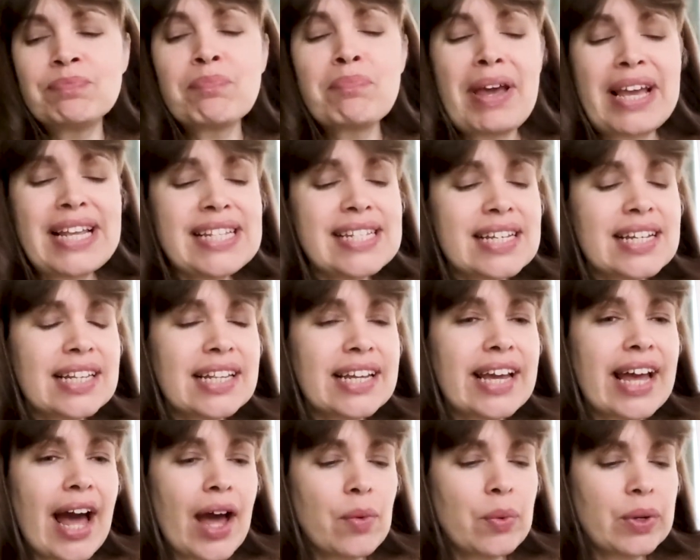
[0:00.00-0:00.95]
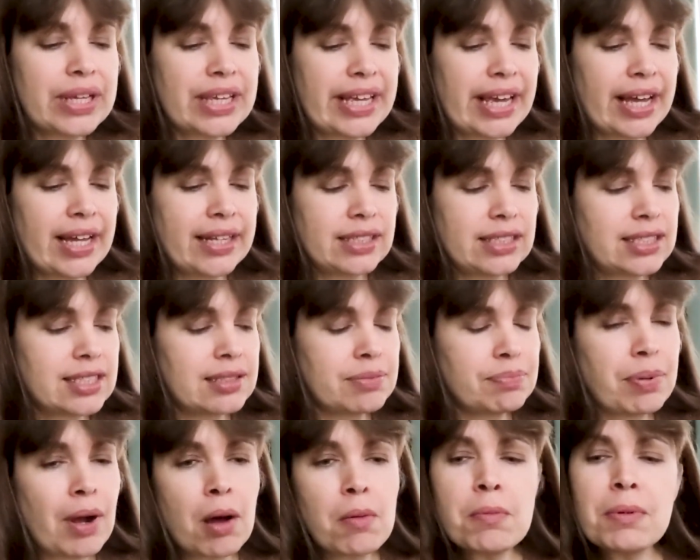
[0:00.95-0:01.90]
basically, I would get
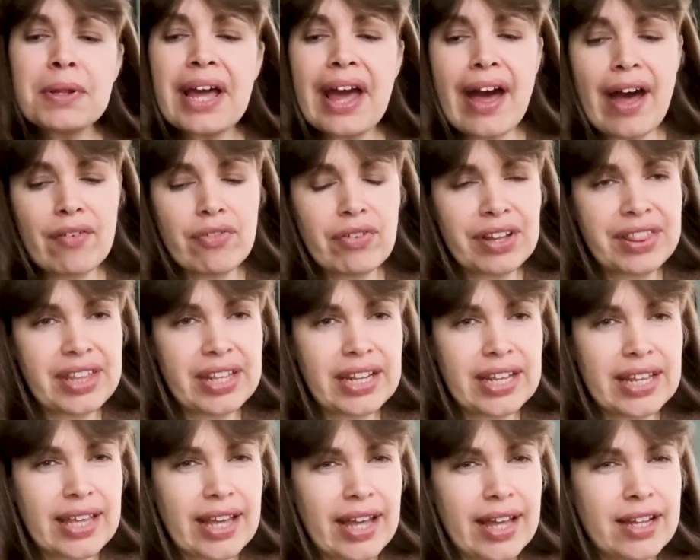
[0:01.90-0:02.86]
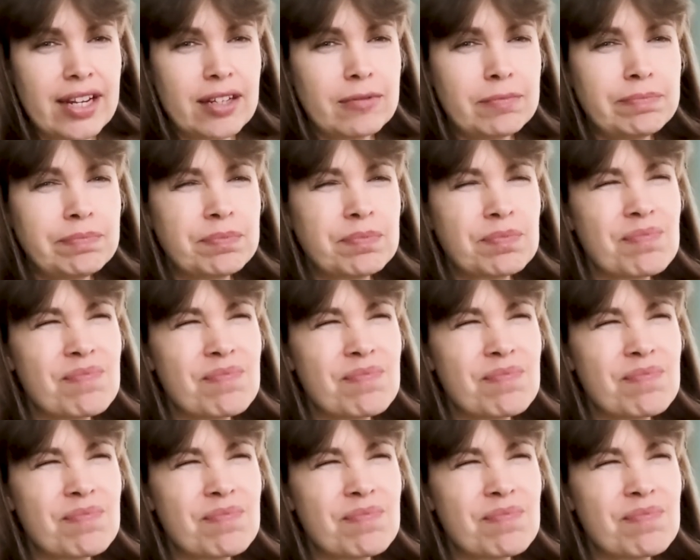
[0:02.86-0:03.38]
probably everything again.